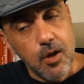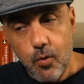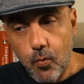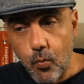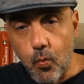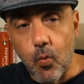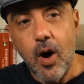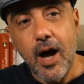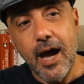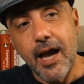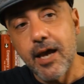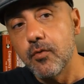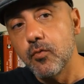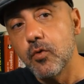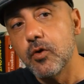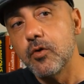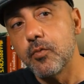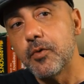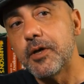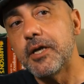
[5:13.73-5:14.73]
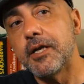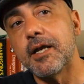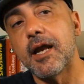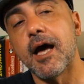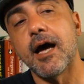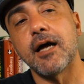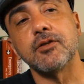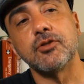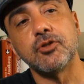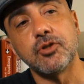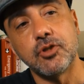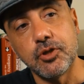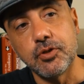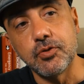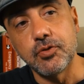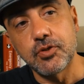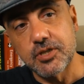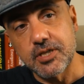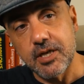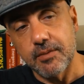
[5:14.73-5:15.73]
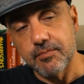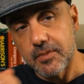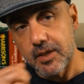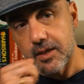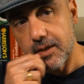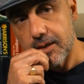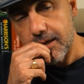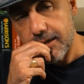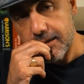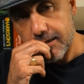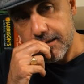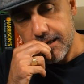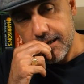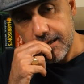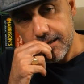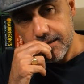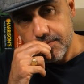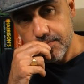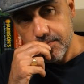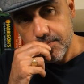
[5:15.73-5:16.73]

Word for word: Why would we not do something like that?